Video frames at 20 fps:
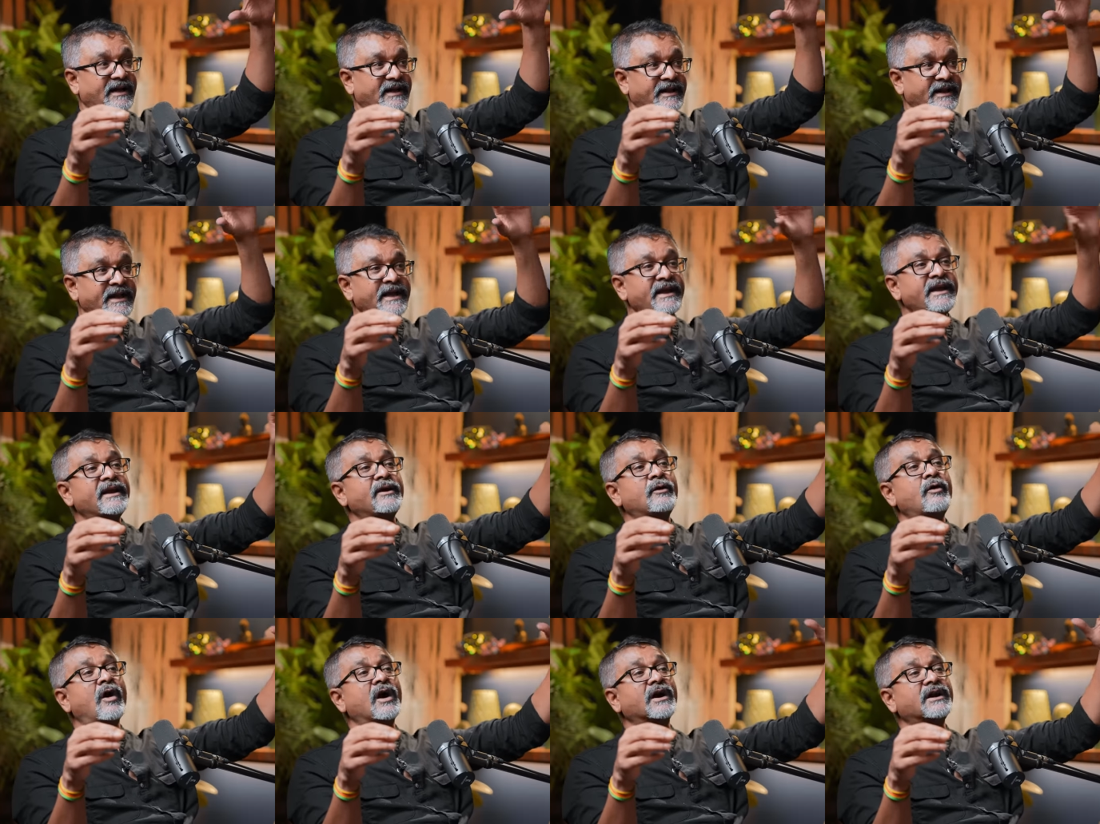he
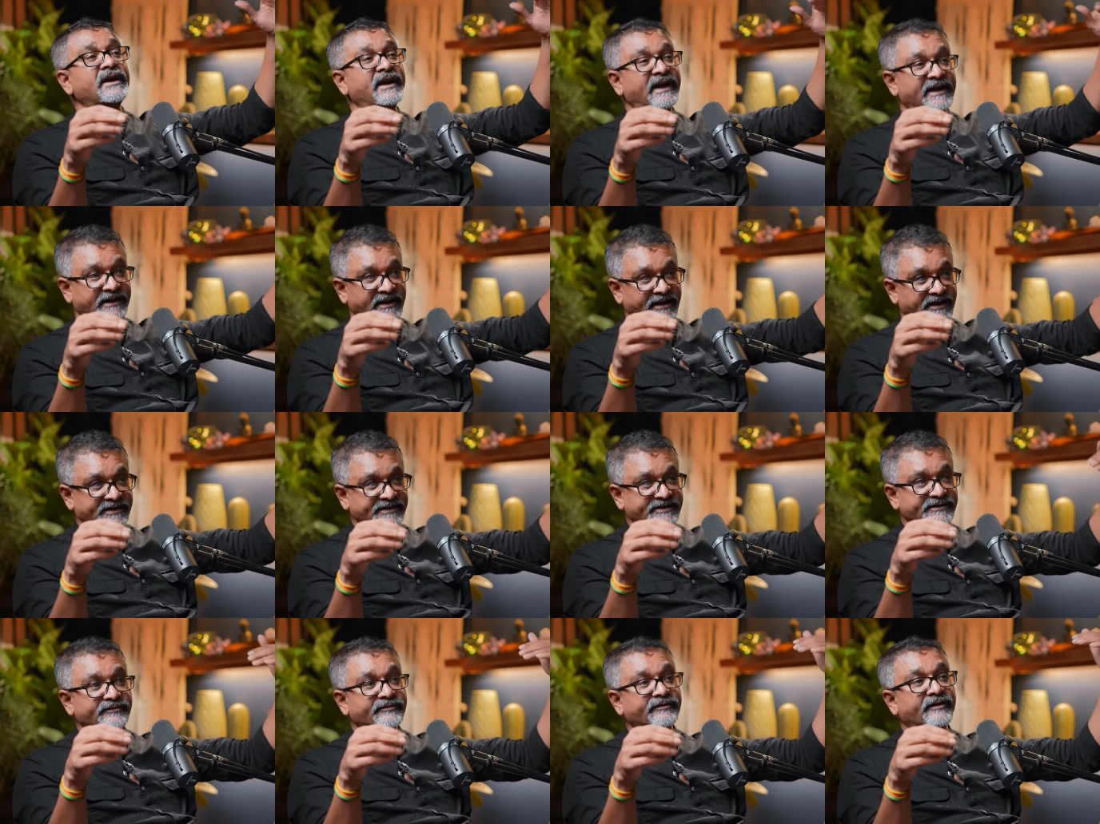got
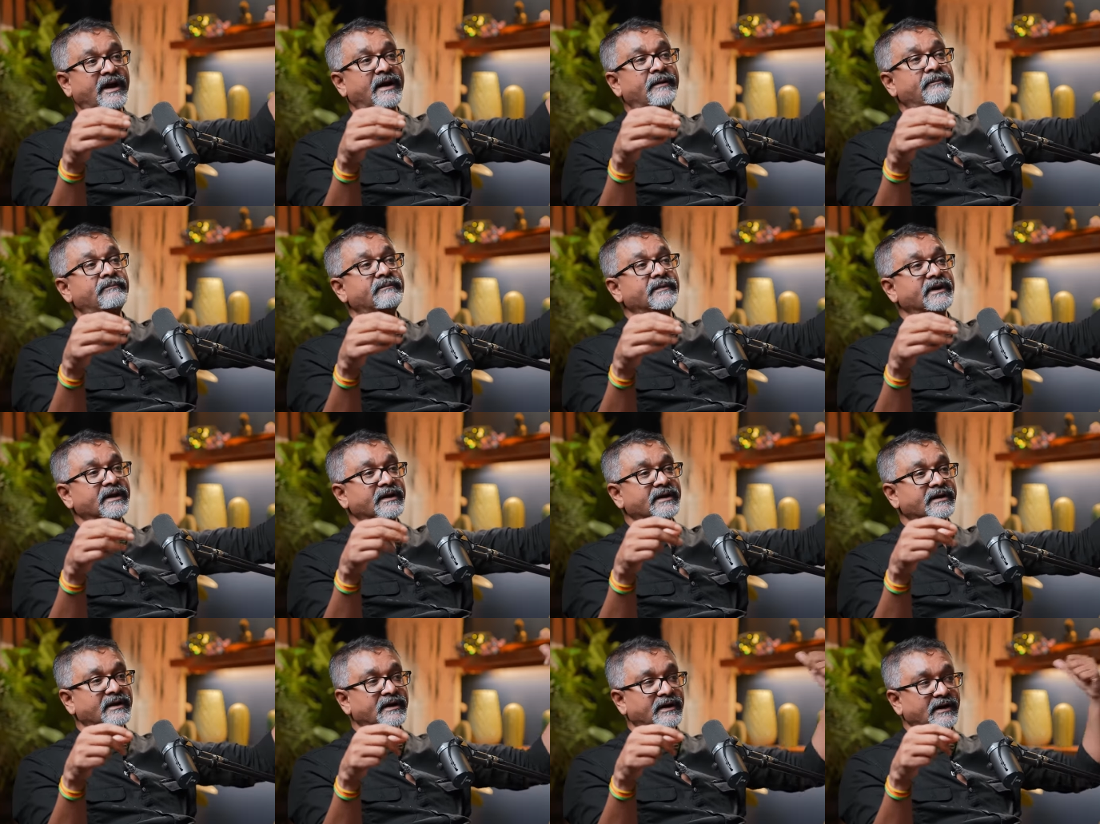letters from
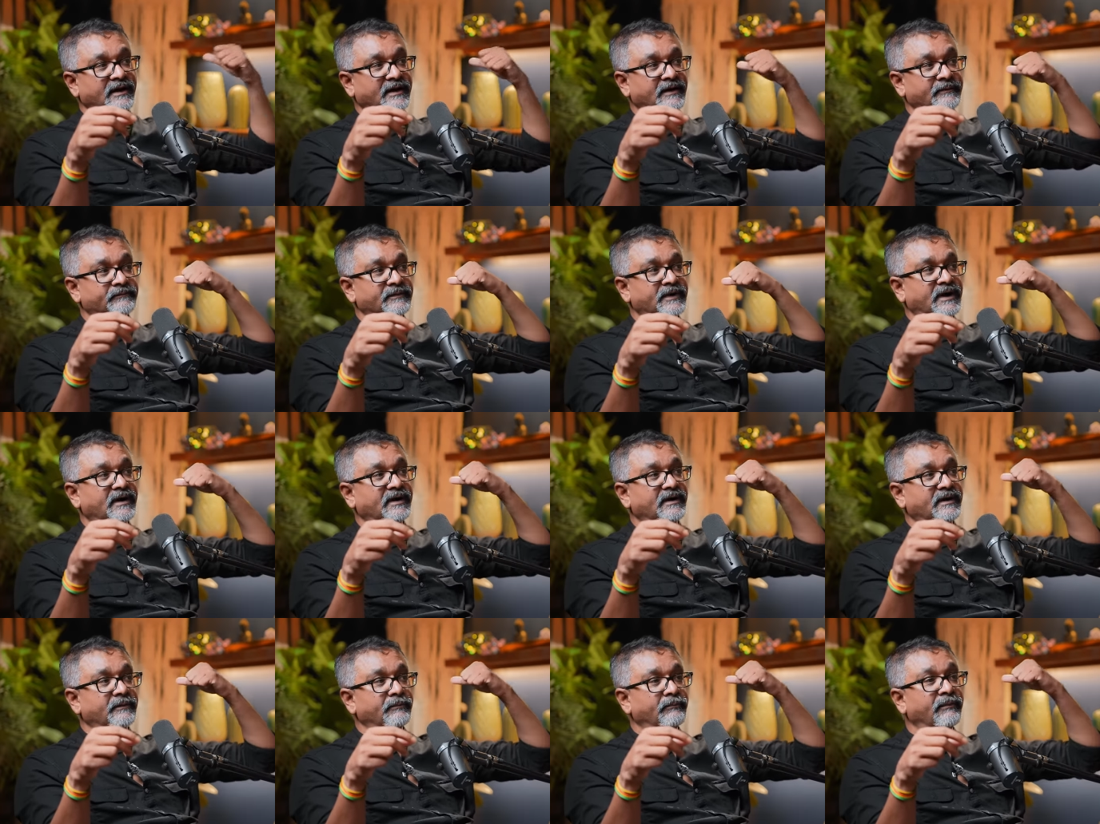uh,
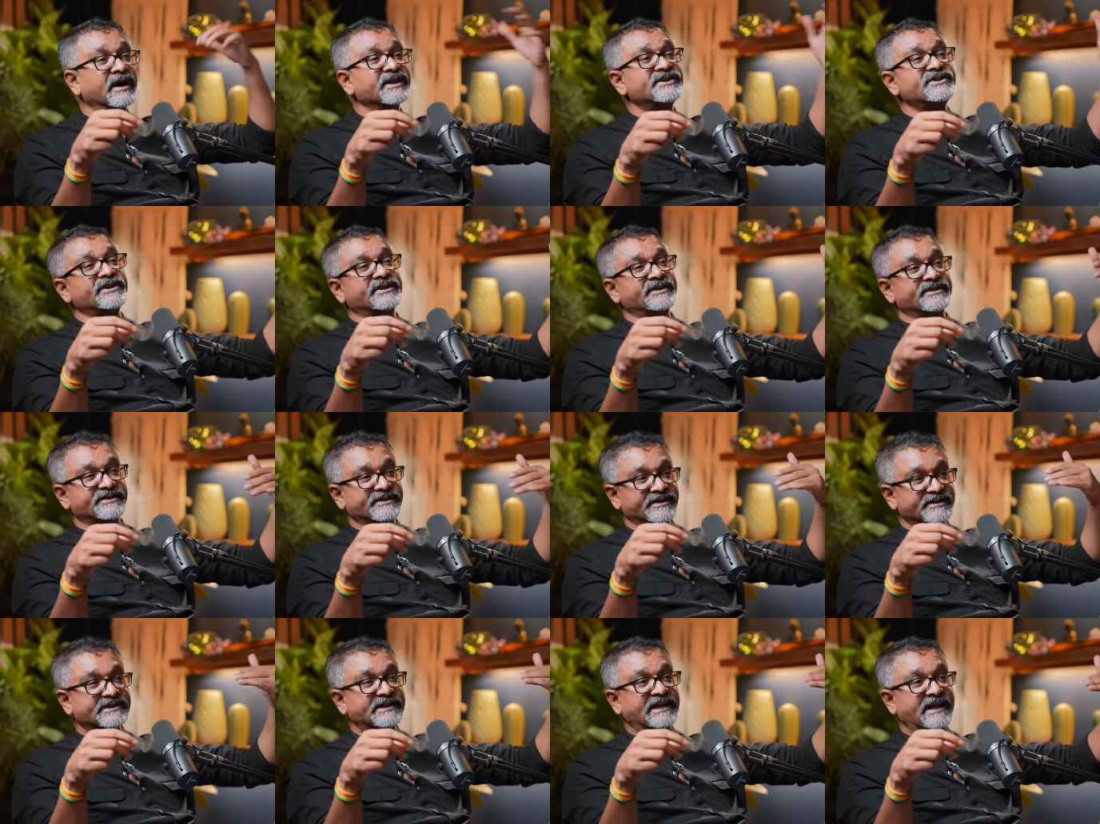
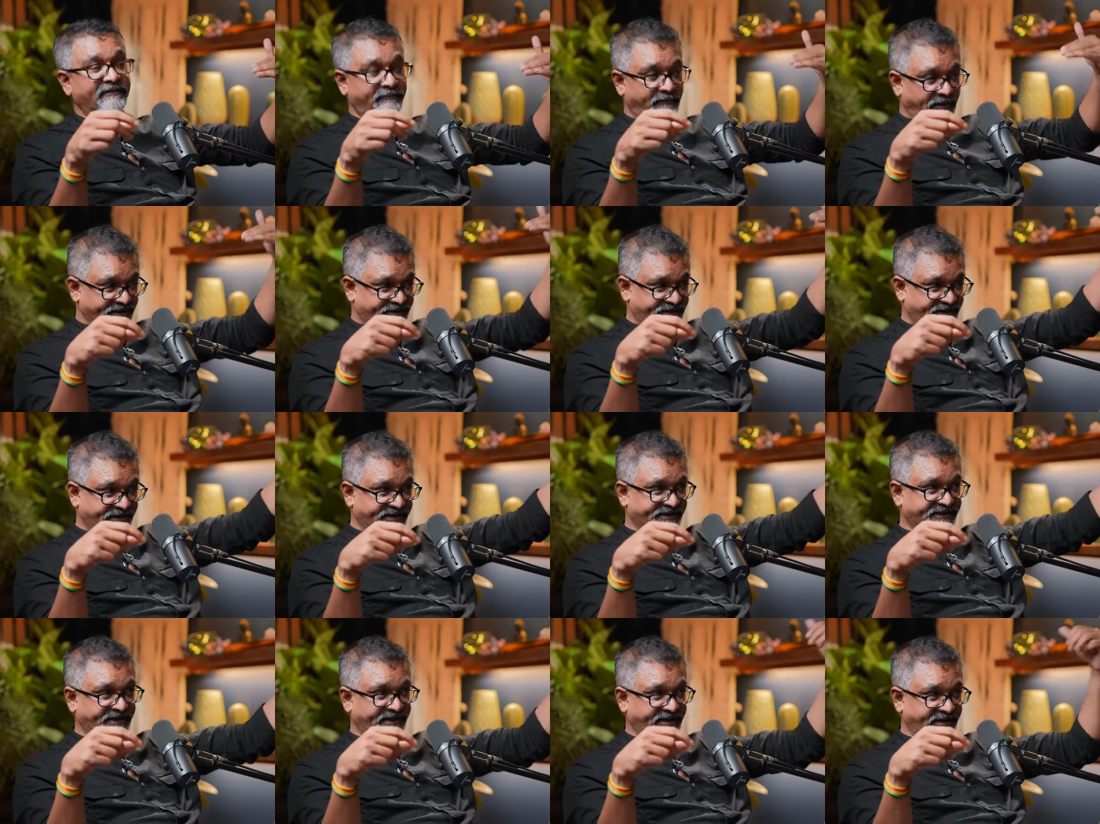merchants, slave
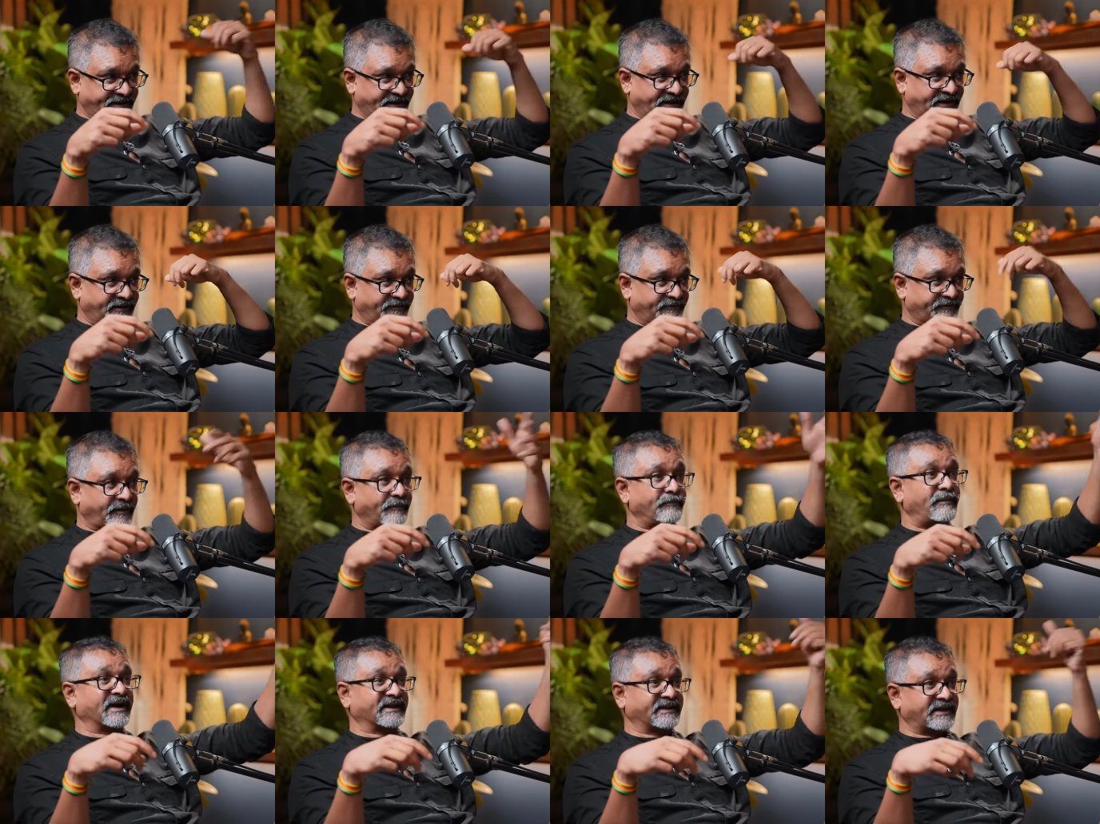merchants in uh,
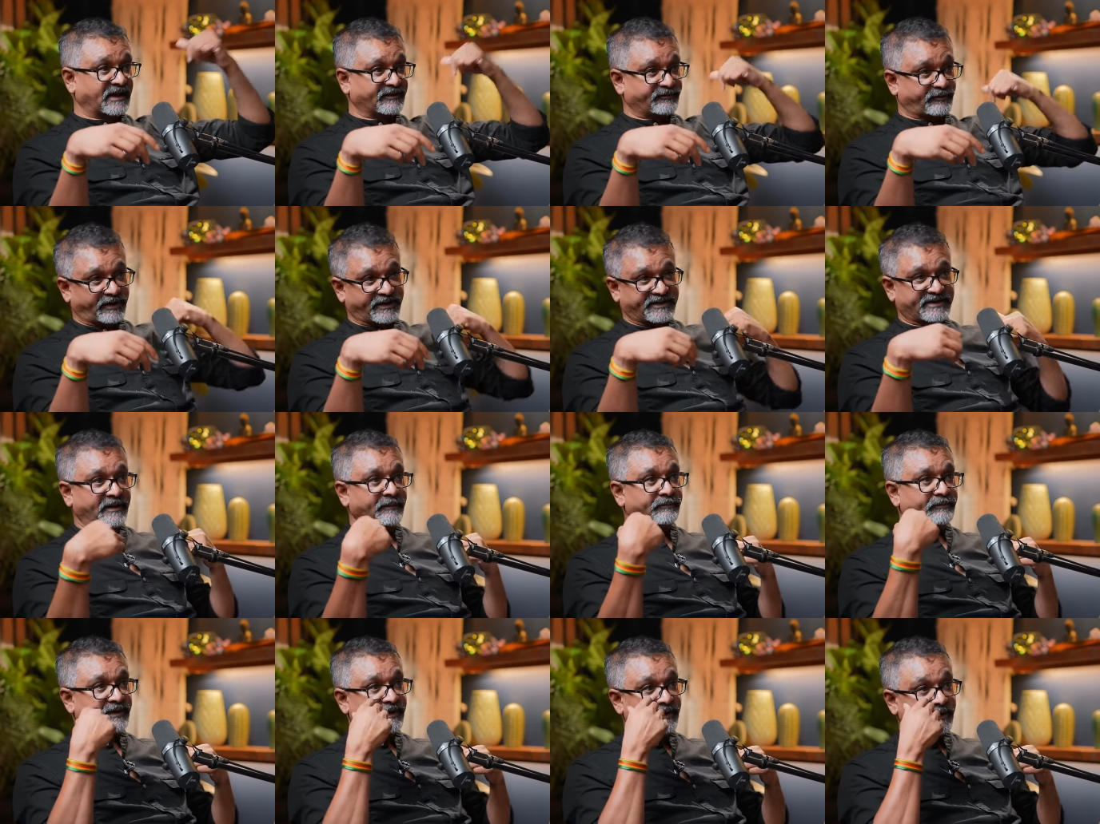from Baghdad, for
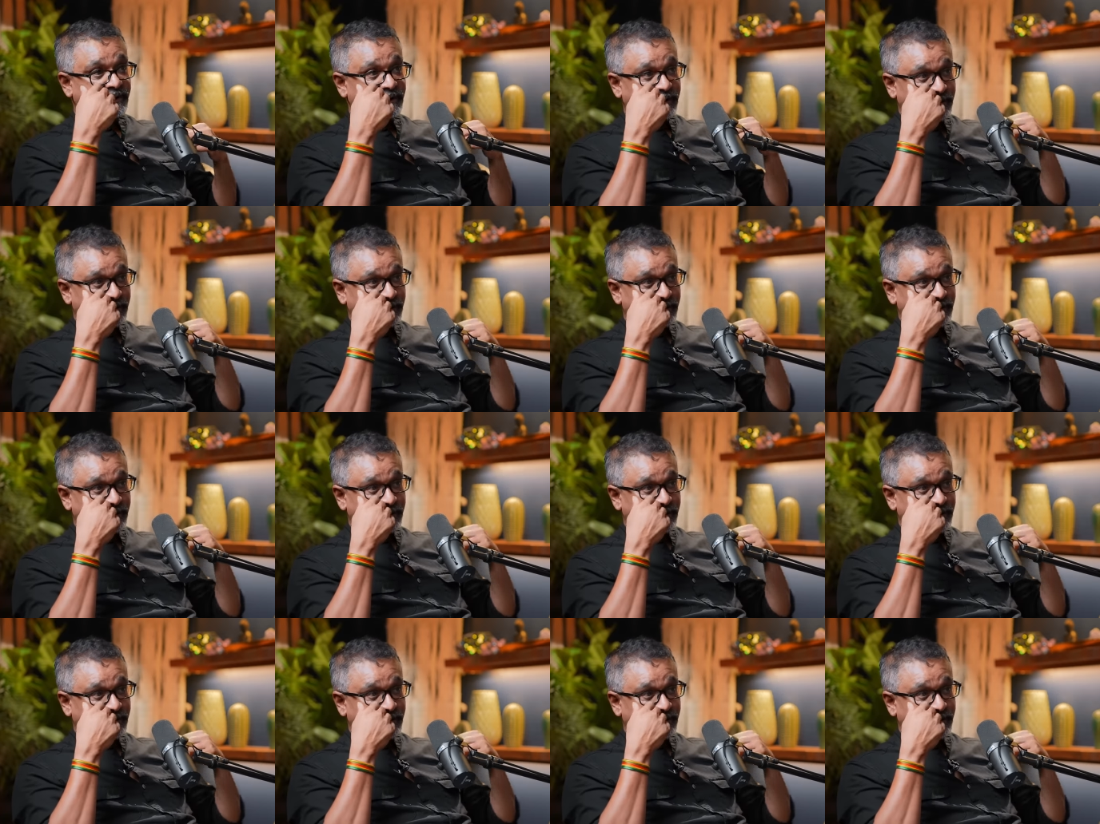example.